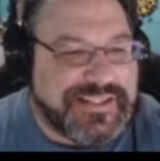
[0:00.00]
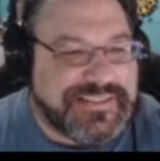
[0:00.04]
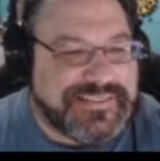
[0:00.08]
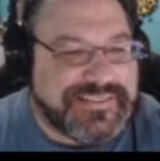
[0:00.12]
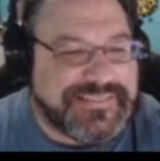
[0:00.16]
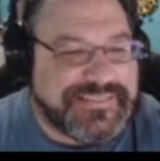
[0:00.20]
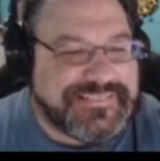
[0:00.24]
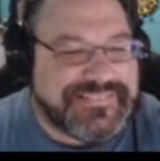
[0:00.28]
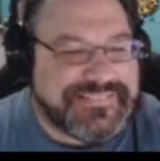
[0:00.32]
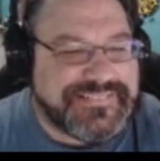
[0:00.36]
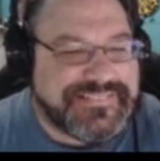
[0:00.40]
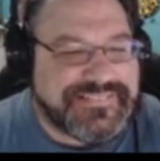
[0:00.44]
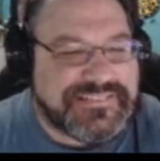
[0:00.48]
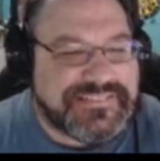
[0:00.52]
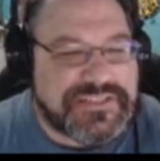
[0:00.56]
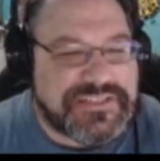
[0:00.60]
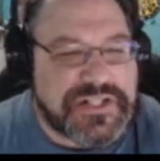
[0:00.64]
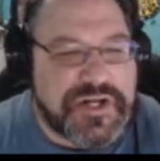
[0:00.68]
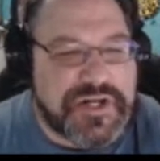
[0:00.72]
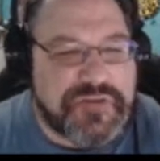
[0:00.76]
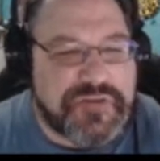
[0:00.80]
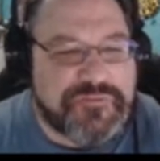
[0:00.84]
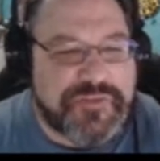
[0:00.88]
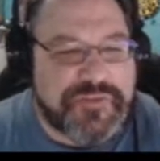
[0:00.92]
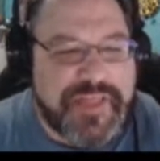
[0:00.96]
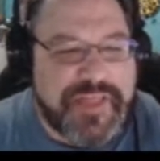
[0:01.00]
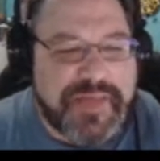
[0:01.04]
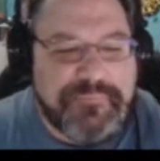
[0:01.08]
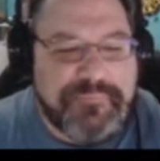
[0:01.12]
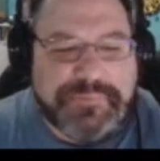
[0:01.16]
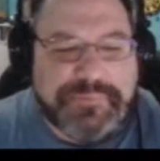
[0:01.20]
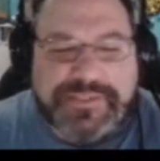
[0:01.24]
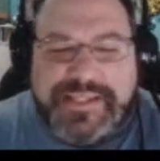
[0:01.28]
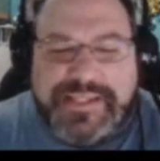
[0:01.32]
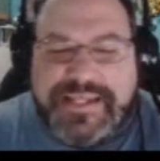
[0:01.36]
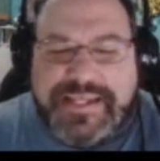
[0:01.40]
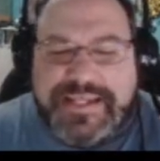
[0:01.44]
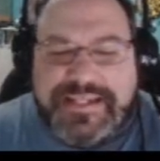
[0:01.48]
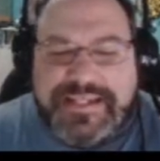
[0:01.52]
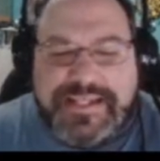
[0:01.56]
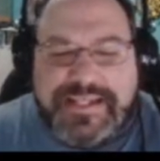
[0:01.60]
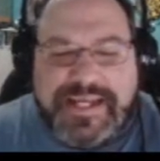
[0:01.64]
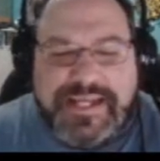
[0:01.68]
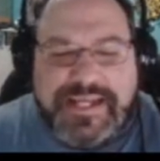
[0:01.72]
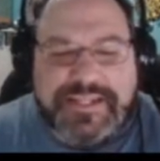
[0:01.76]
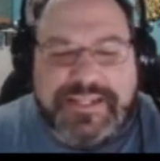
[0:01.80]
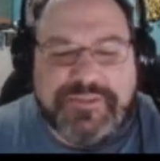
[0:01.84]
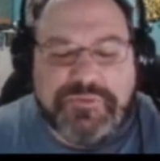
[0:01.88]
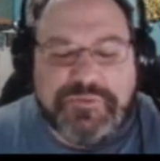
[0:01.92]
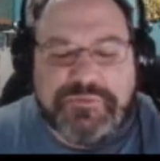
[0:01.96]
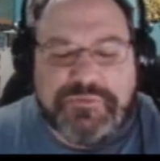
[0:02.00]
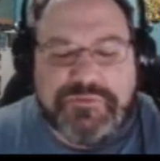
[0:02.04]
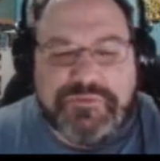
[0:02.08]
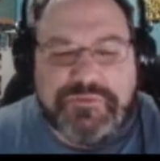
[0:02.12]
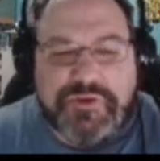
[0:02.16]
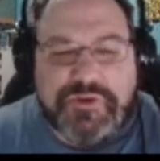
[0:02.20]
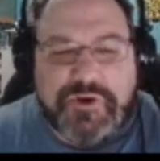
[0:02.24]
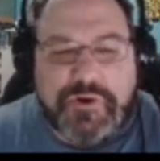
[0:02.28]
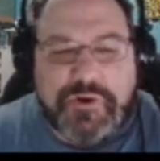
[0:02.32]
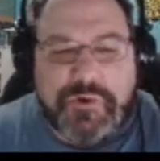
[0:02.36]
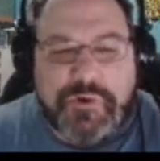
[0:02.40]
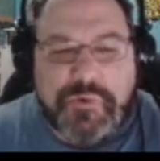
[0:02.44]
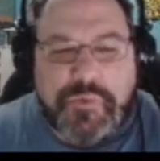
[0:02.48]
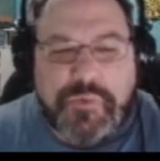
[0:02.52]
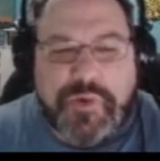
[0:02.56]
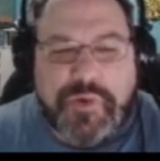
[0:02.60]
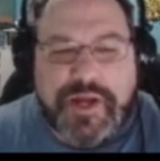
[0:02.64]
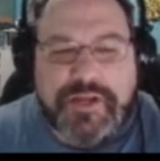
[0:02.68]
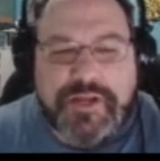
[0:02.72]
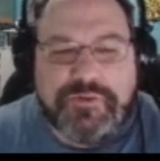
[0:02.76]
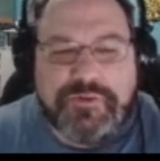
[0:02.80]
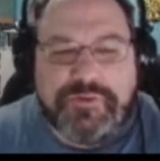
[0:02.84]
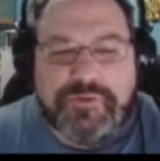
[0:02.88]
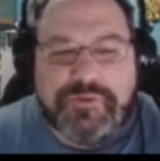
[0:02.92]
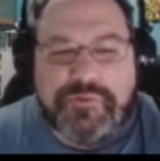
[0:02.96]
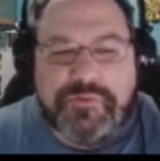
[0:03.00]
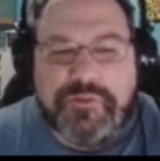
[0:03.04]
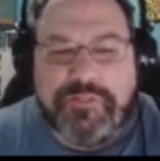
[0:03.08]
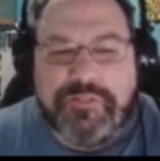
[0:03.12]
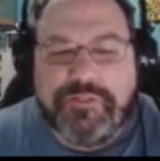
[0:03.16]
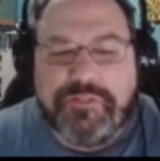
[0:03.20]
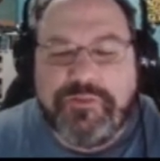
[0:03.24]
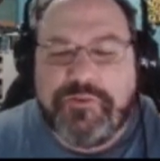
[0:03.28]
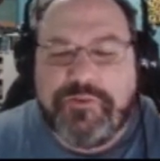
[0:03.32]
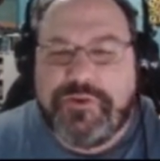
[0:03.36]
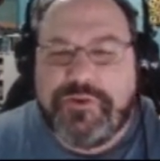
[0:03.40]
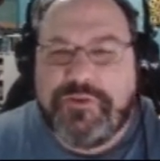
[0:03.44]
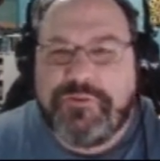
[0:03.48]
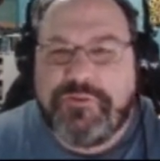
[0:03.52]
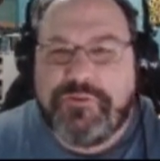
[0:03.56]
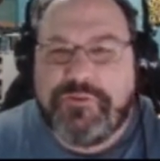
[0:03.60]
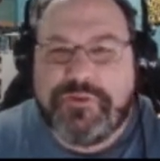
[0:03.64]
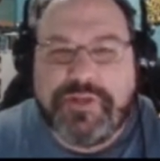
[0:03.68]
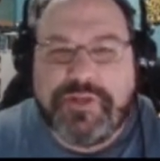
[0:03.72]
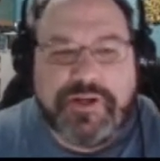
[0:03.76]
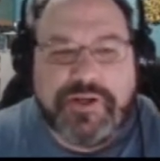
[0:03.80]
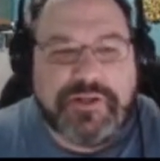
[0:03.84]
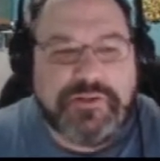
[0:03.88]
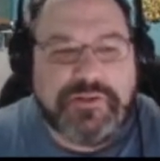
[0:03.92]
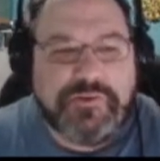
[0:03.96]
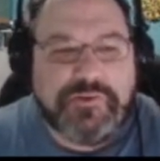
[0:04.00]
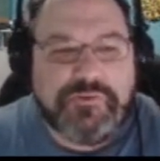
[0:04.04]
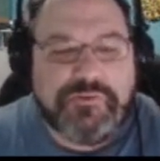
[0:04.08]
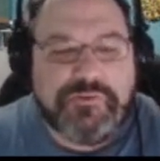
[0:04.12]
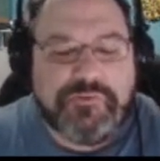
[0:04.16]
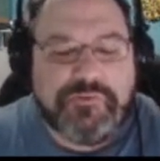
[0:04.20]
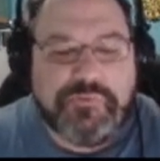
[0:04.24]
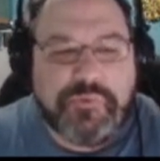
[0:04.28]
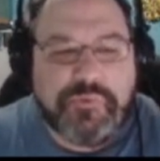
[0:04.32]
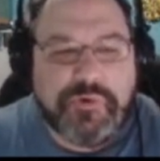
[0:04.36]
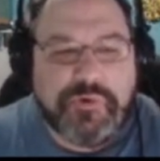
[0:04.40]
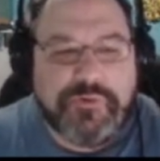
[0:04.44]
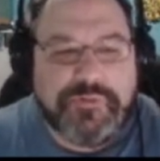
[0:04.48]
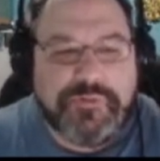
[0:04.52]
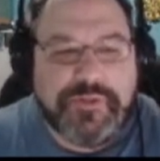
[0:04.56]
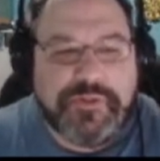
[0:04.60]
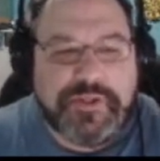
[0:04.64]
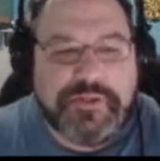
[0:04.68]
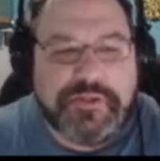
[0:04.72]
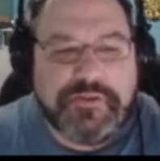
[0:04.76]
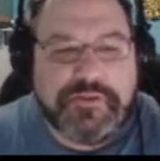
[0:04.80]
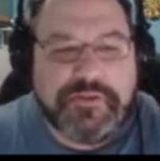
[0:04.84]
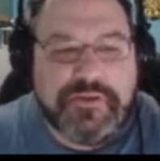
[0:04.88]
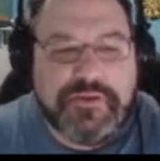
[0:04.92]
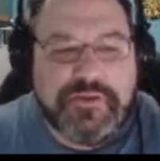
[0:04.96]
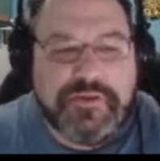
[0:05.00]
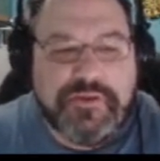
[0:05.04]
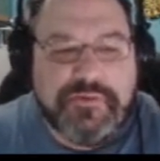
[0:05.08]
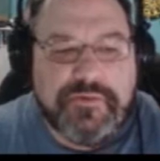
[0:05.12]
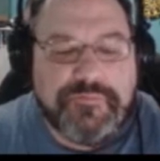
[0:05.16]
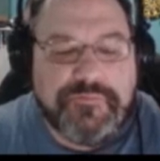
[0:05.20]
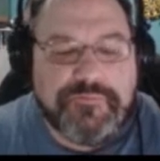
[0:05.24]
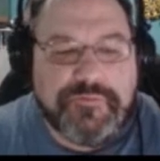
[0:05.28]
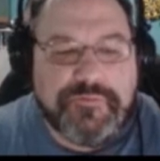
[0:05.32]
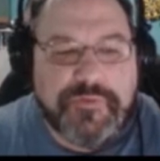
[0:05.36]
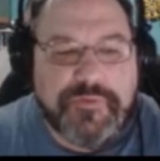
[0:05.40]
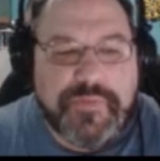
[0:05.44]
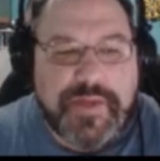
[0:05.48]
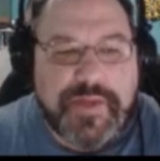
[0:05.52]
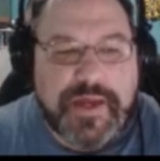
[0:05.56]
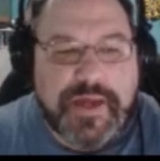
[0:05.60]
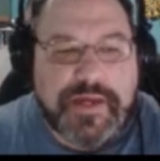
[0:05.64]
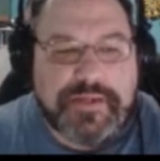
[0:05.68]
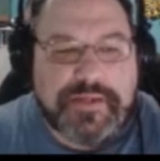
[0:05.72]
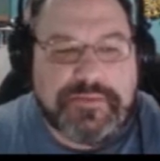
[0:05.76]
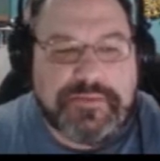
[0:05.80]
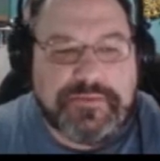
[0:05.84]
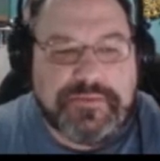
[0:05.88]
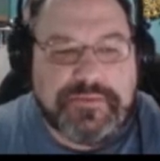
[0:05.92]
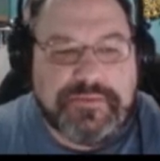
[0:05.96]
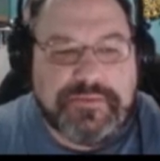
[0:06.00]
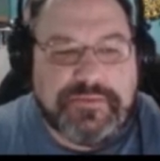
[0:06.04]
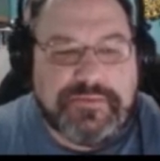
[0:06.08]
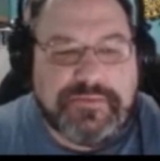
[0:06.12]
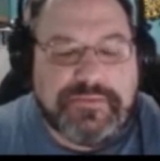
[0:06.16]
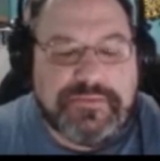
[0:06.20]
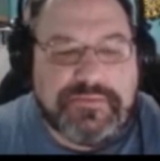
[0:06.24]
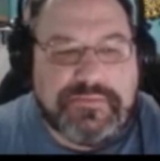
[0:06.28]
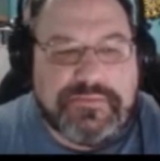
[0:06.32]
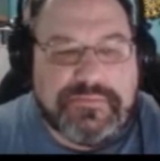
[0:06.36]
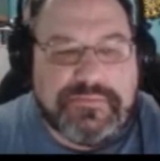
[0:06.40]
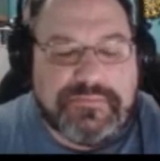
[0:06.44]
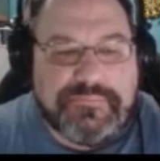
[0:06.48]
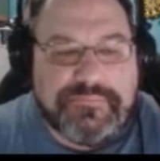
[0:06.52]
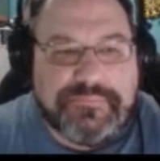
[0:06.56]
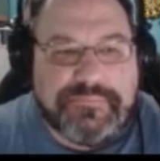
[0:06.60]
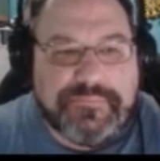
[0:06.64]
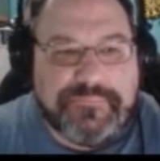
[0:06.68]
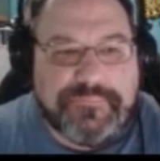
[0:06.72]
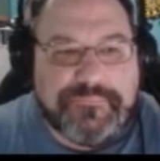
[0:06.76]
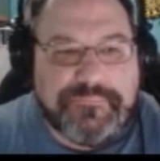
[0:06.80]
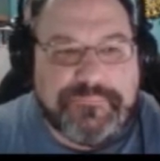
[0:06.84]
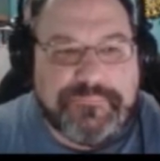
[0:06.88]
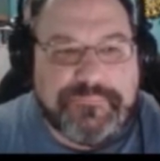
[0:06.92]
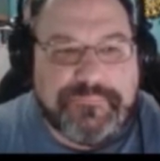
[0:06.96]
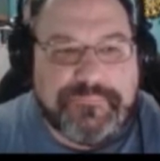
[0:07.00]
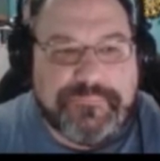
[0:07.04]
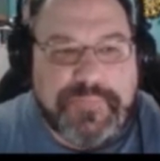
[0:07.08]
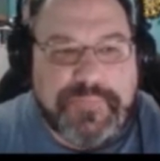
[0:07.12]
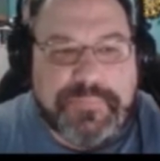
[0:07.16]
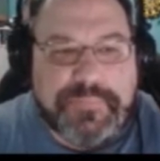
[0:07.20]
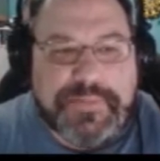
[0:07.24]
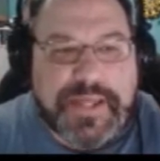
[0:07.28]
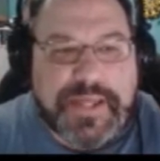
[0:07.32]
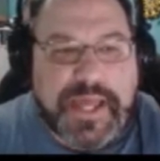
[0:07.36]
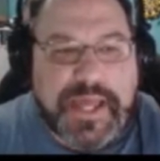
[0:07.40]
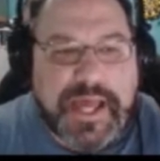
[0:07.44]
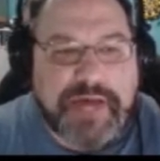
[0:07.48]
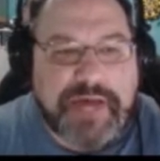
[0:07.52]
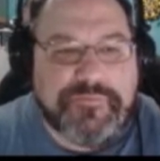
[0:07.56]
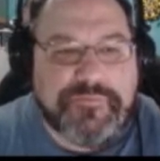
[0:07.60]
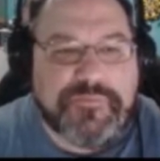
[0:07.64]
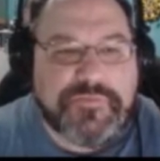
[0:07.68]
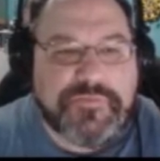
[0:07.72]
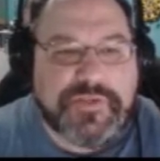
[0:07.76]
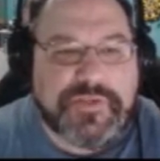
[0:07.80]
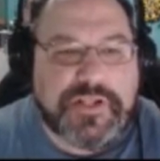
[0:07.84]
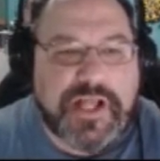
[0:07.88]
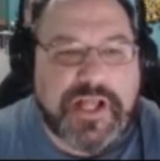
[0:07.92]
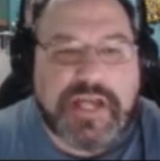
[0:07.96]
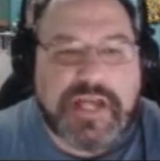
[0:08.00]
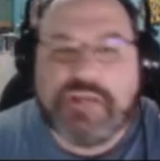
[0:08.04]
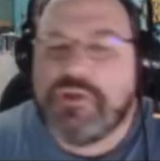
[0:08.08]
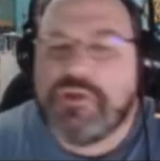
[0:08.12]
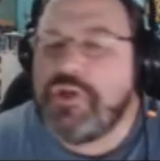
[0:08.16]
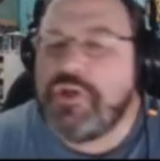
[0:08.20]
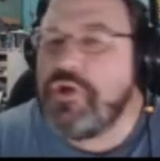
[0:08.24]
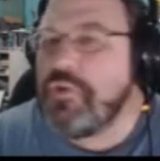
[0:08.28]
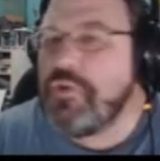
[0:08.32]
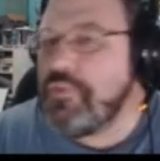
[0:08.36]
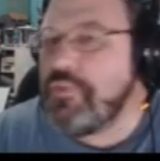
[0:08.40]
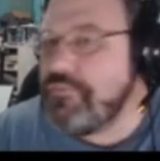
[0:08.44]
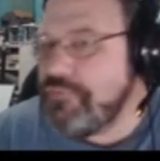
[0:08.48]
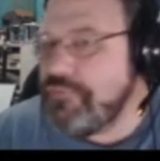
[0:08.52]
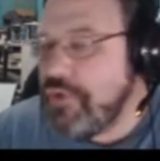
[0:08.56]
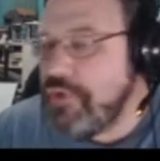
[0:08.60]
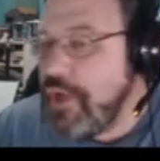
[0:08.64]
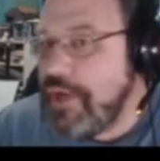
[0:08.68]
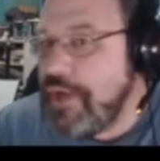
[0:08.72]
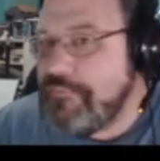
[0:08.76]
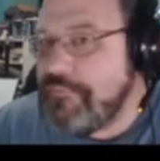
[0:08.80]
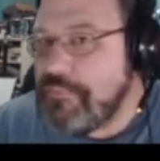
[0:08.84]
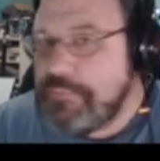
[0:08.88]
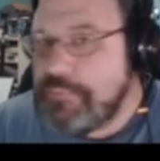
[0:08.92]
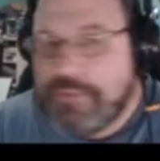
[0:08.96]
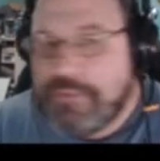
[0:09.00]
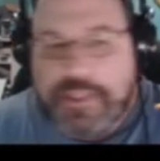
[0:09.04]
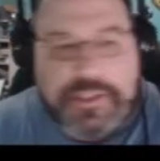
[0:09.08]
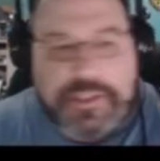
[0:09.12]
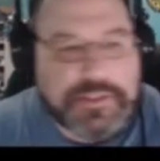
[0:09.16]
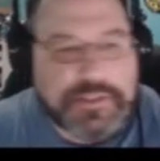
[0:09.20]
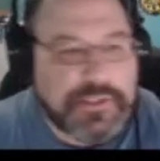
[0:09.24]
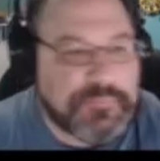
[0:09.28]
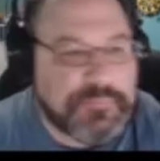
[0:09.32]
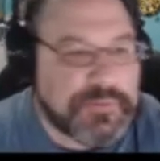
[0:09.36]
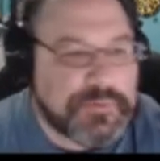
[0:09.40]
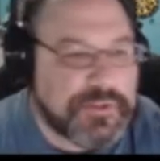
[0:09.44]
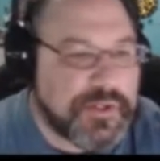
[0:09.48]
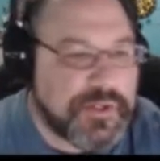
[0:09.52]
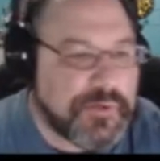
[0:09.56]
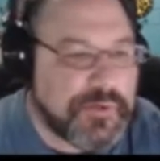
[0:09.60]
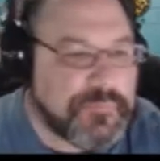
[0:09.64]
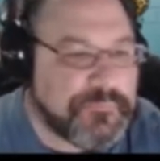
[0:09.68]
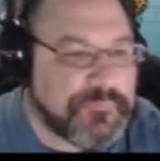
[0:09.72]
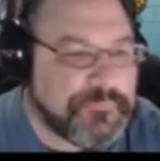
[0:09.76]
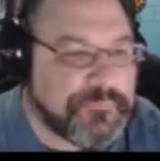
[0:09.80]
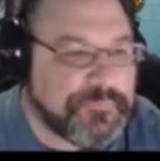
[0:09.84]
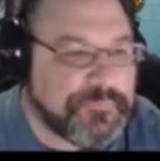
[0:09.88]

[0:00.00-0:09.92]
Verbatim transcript: Uh, ah, for that plane, I don't know. I don't know if $33 is worth it for that. Maybe half of it. I don't know. If you have the plane, let me know.